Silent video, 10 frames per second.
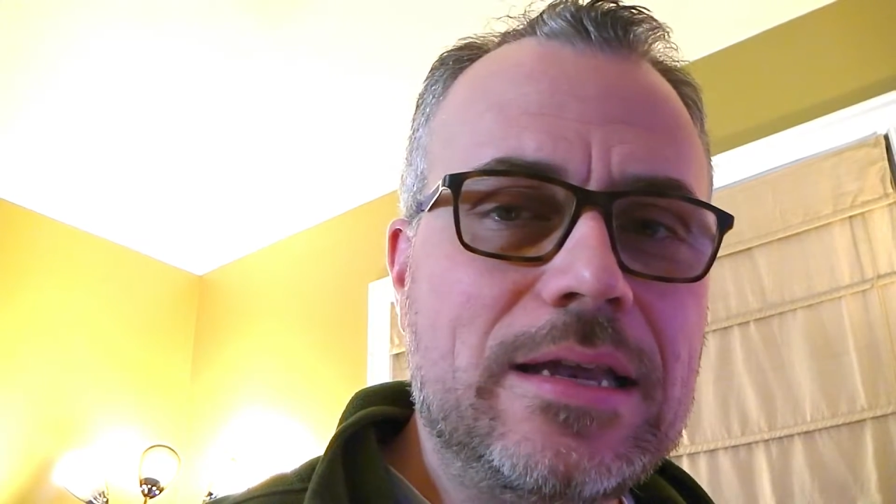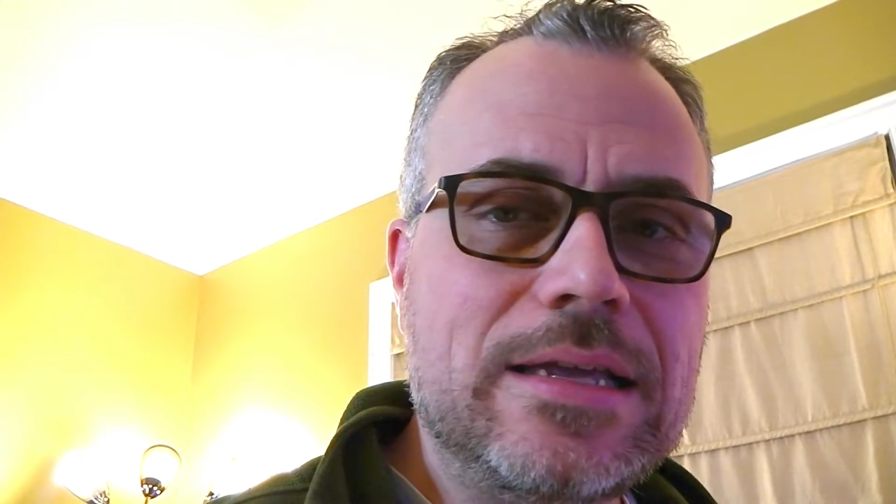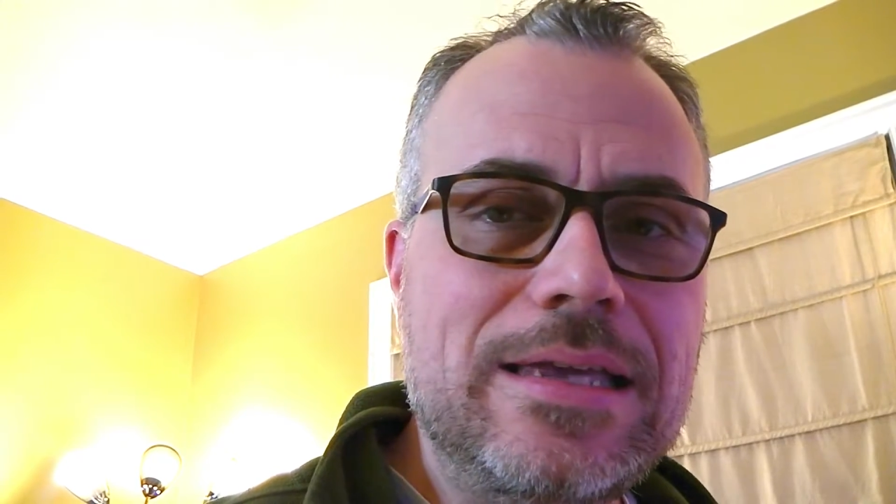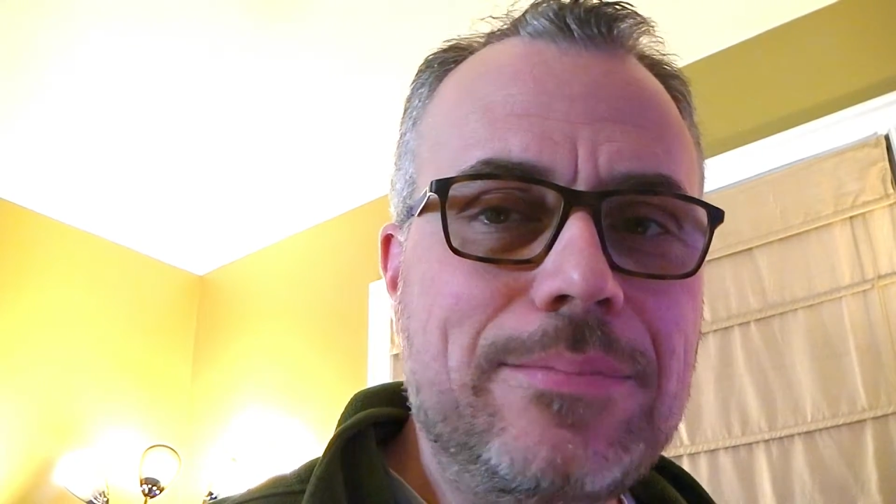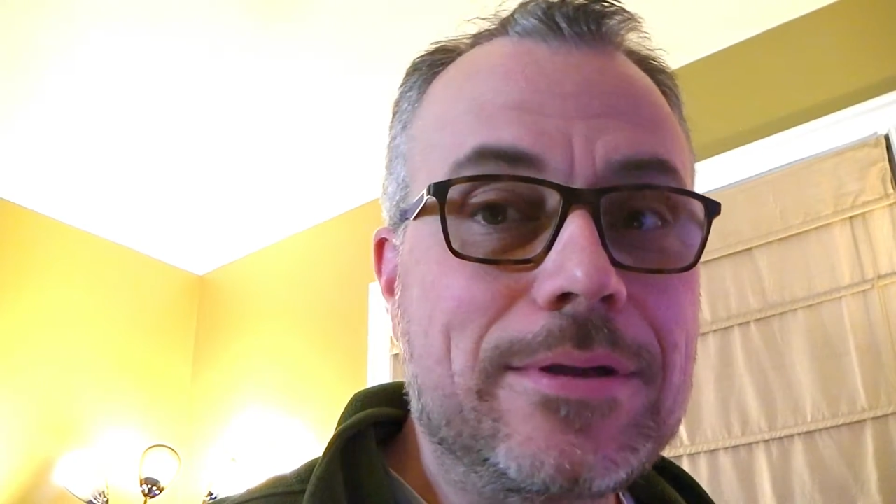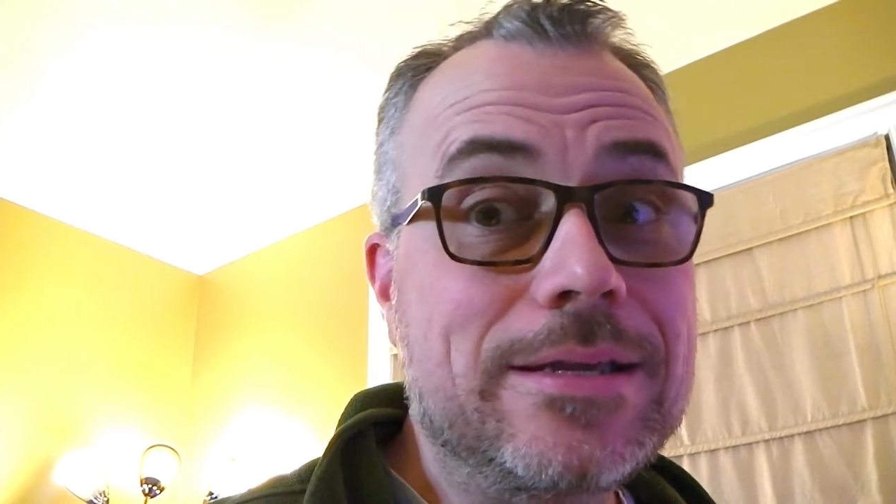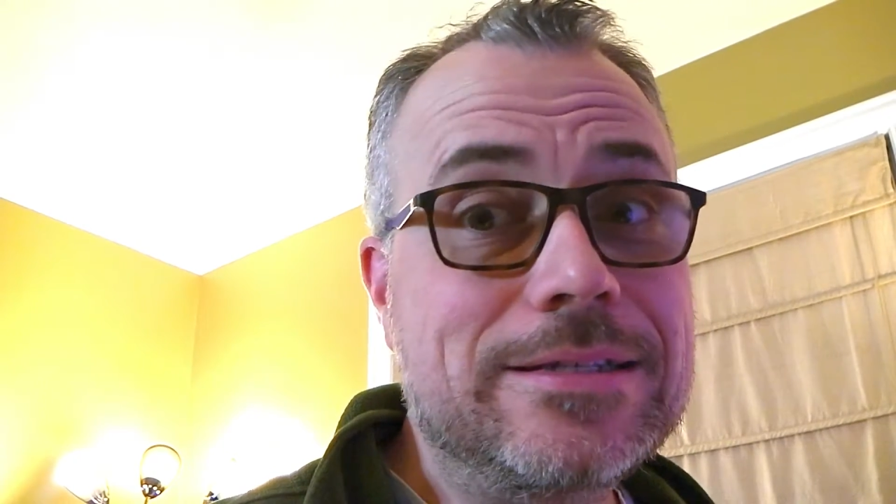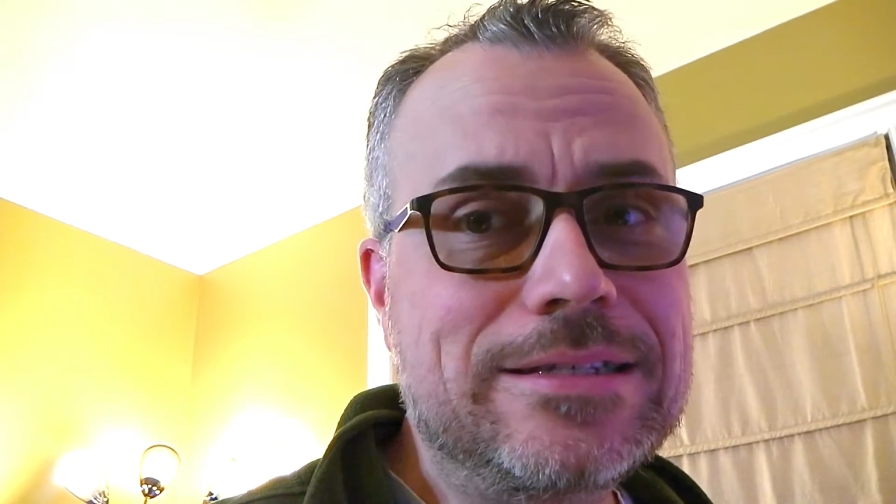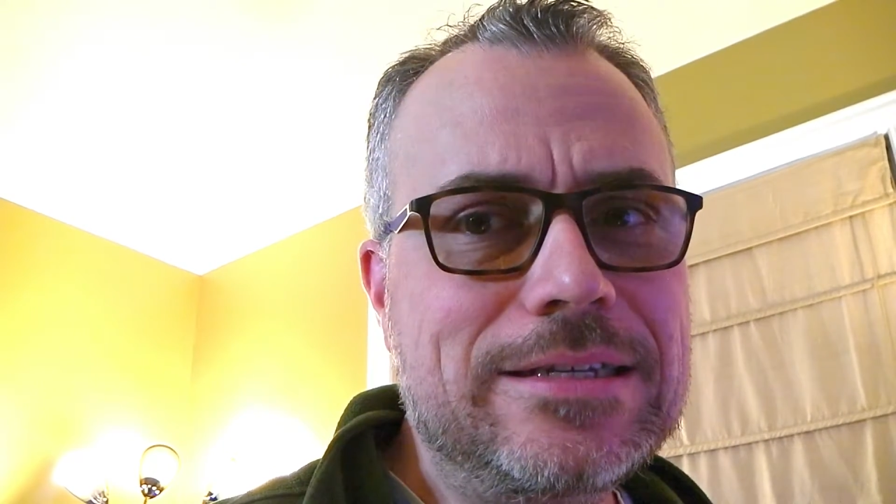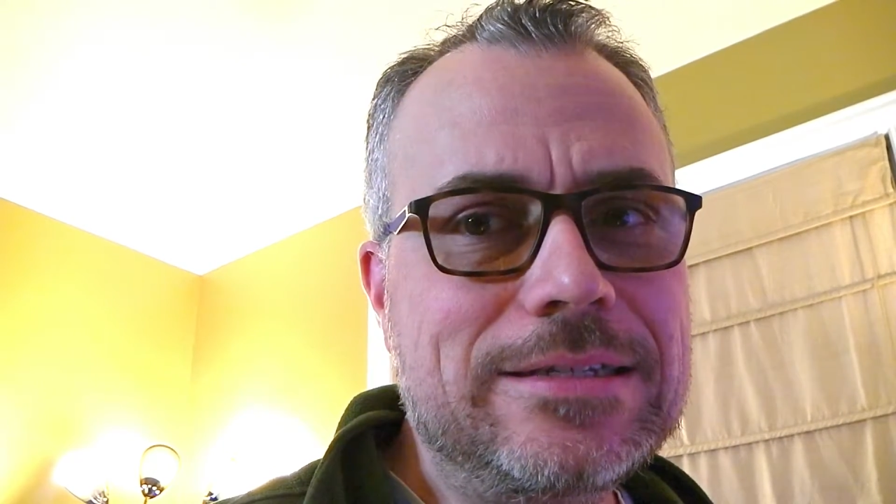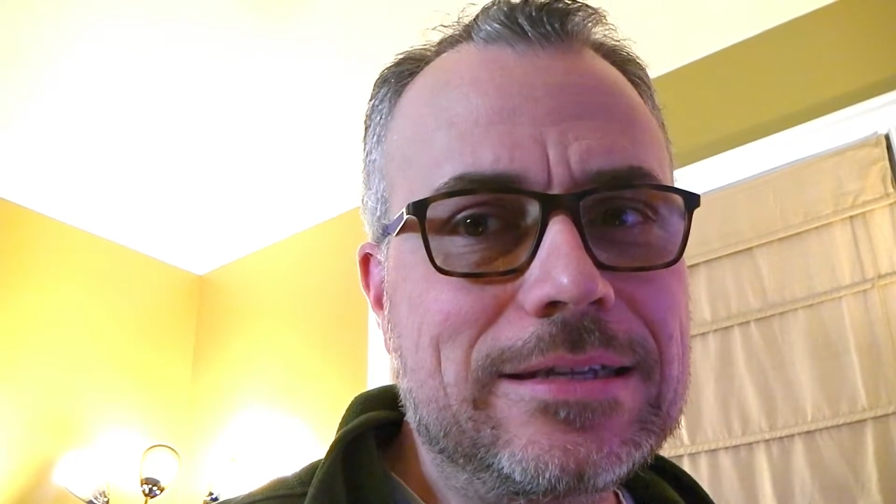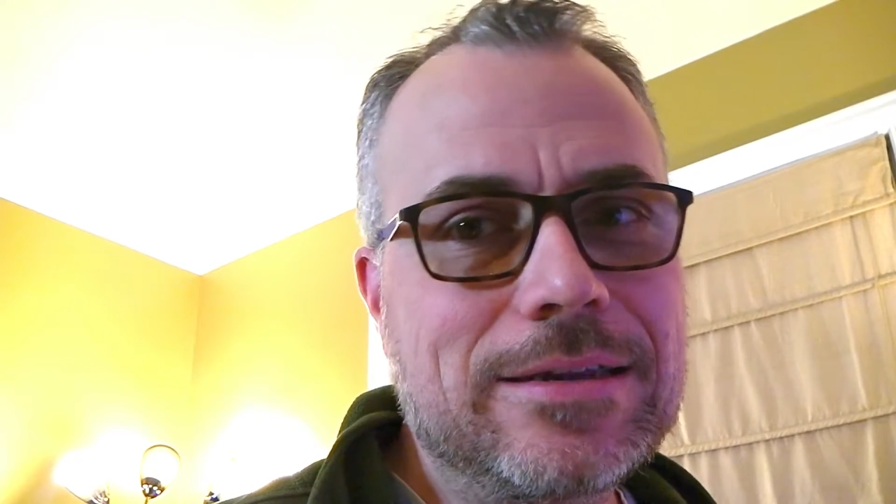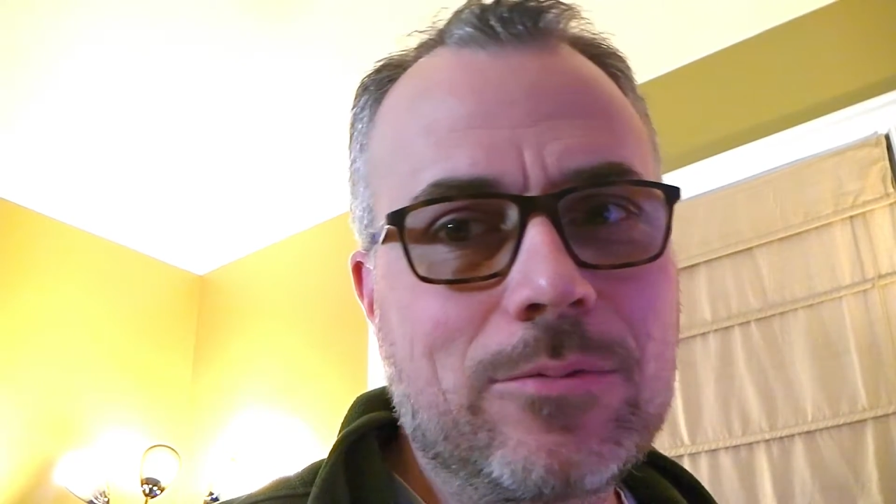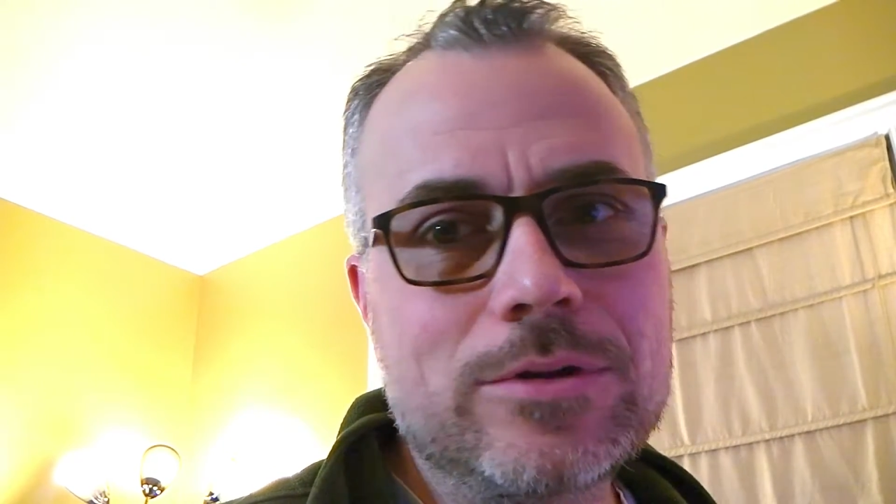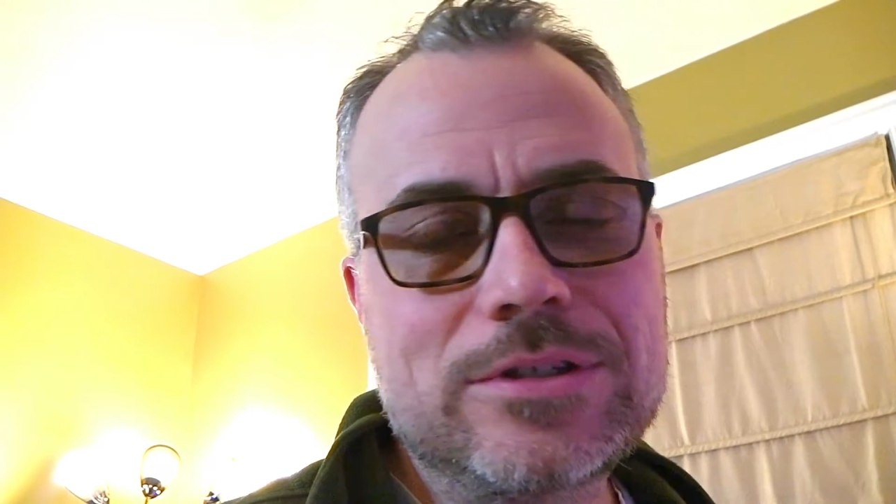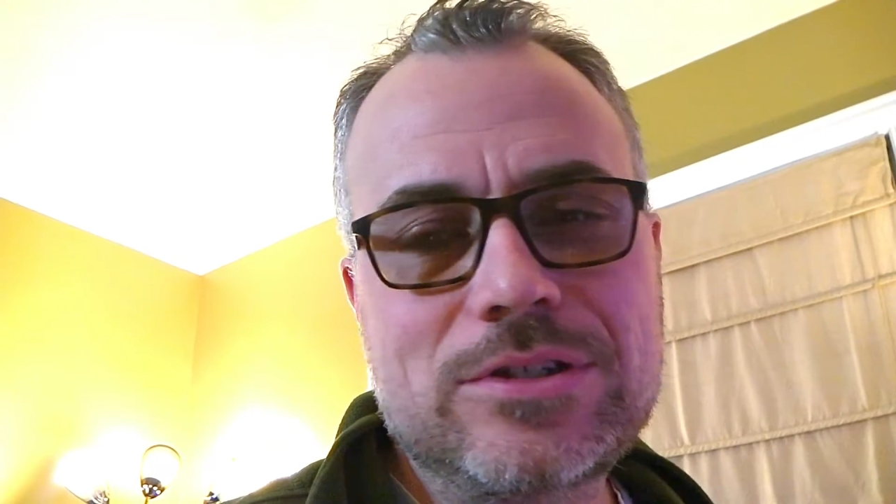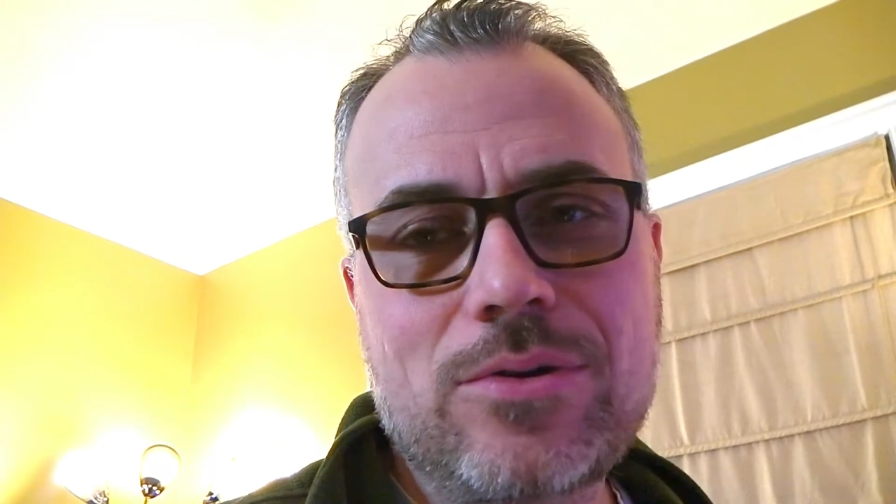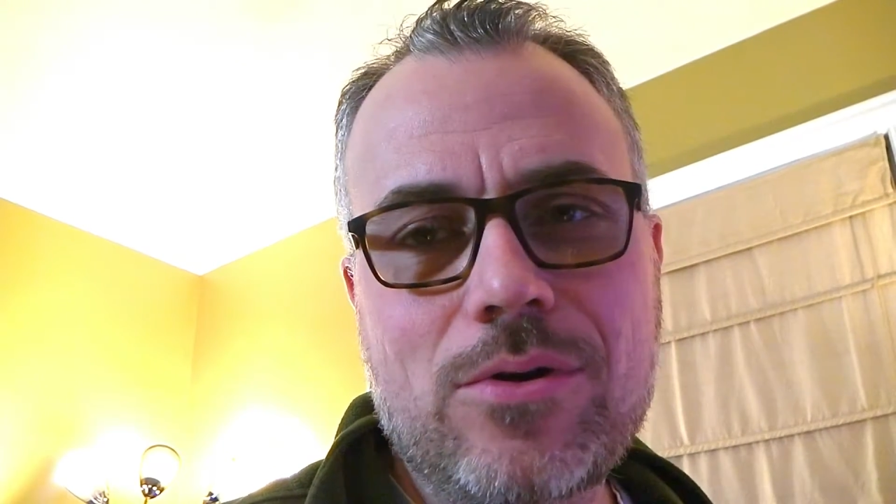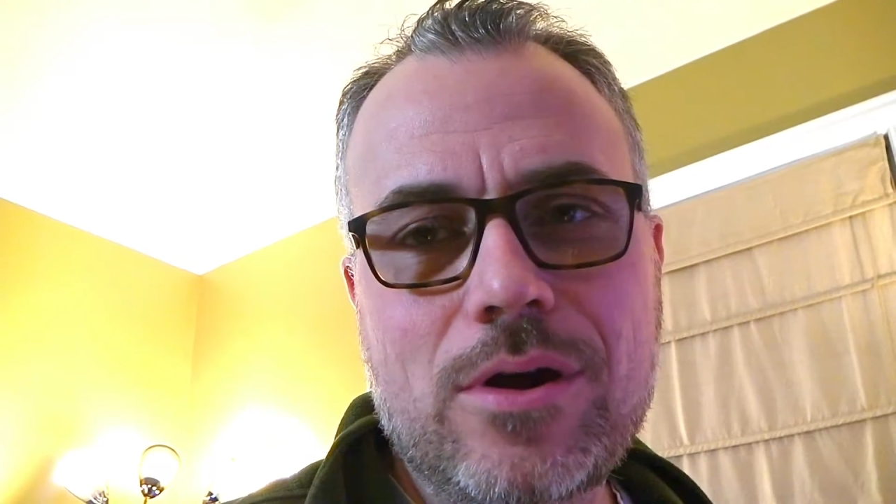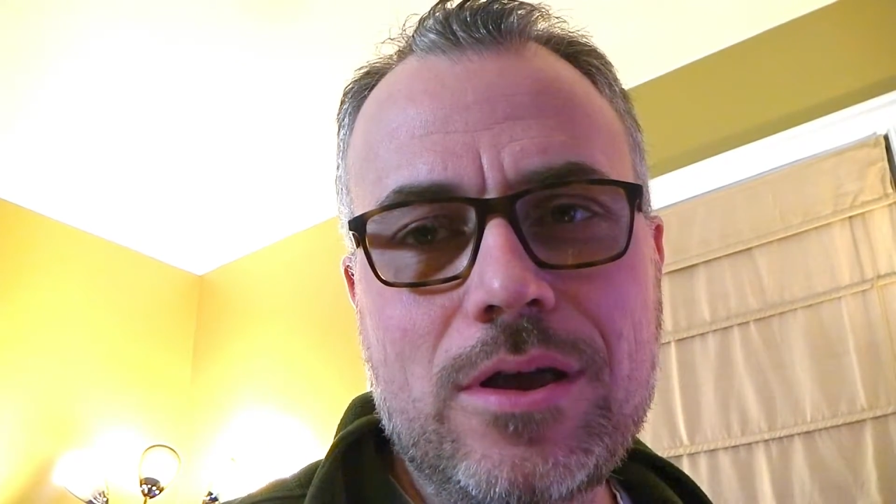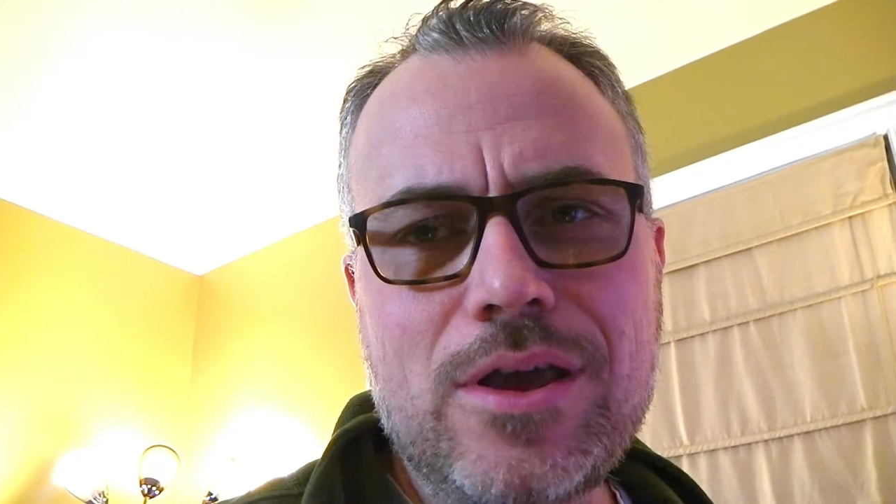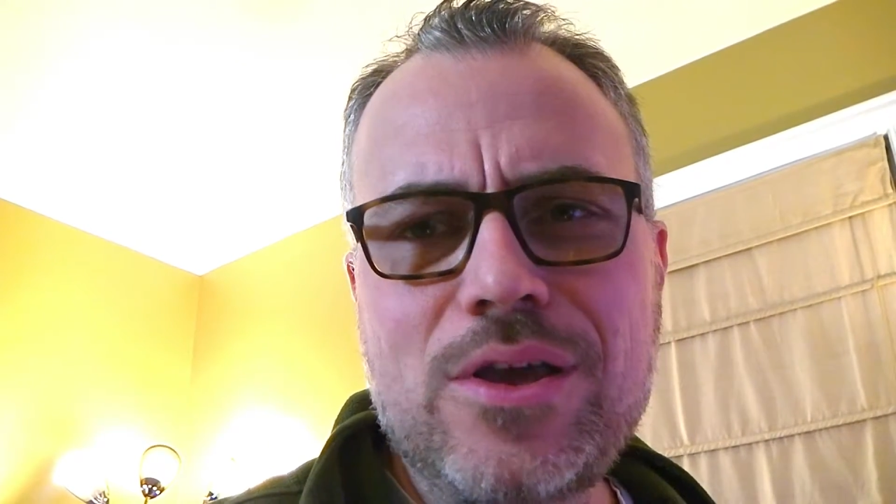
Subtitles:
keep it consistent in one story.